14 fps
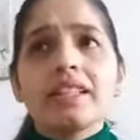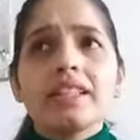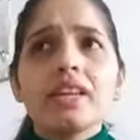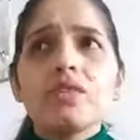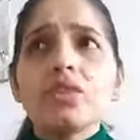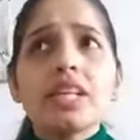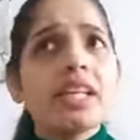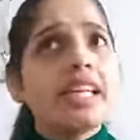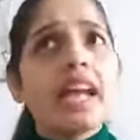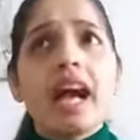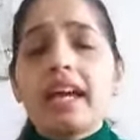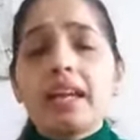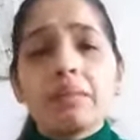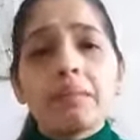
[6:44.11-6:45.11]
They're really
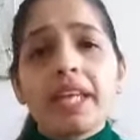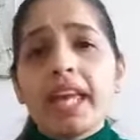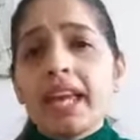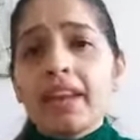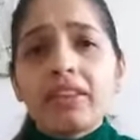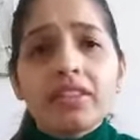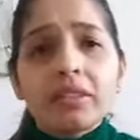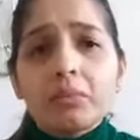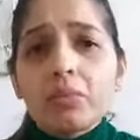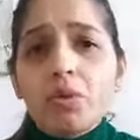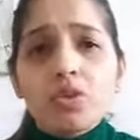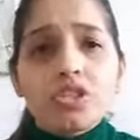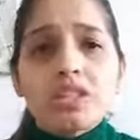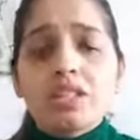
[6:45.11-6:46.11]
high up there in the
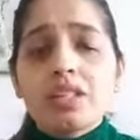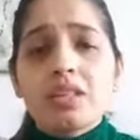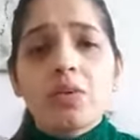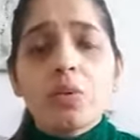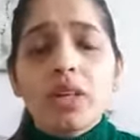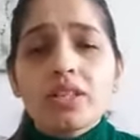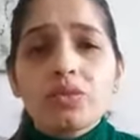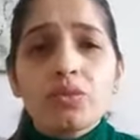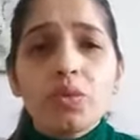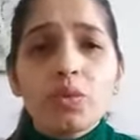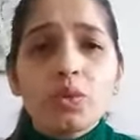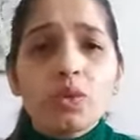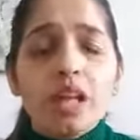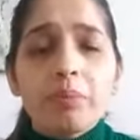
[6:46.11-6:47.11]
most
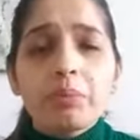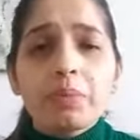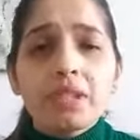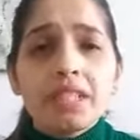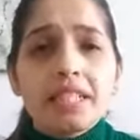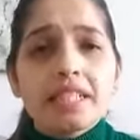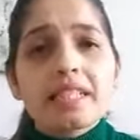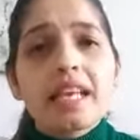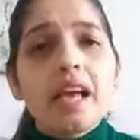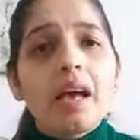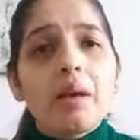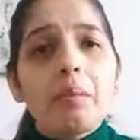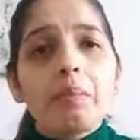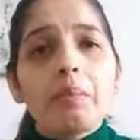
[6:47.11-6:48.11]
wonderful companies,
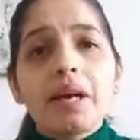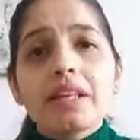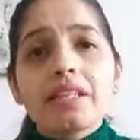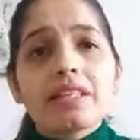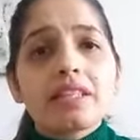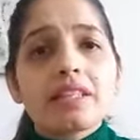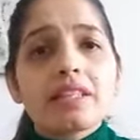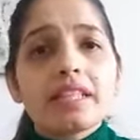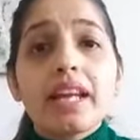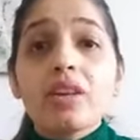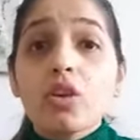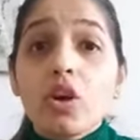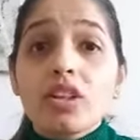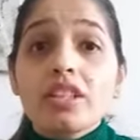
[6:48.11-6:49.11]
but
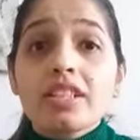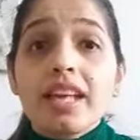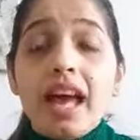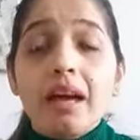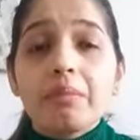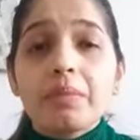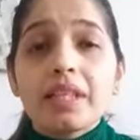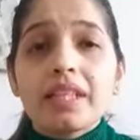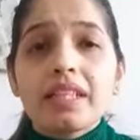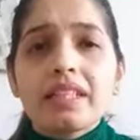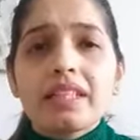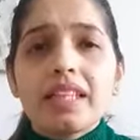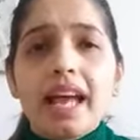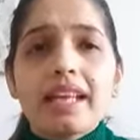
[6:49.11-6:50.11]
they're not happy,
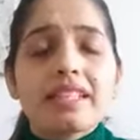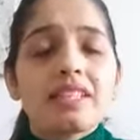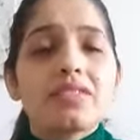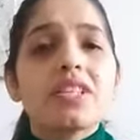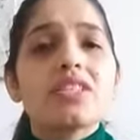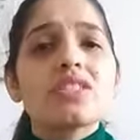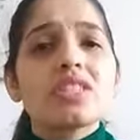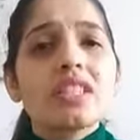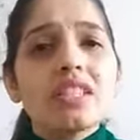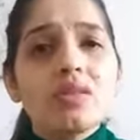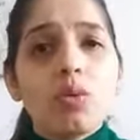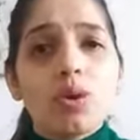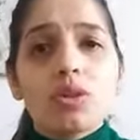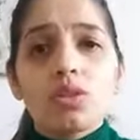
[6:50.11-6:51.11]
as if they
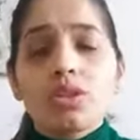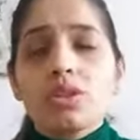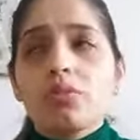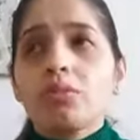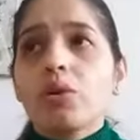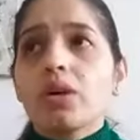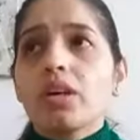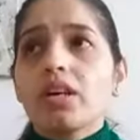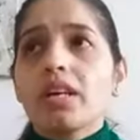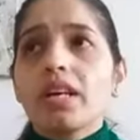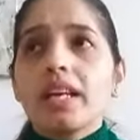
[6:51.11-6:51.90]
still want more.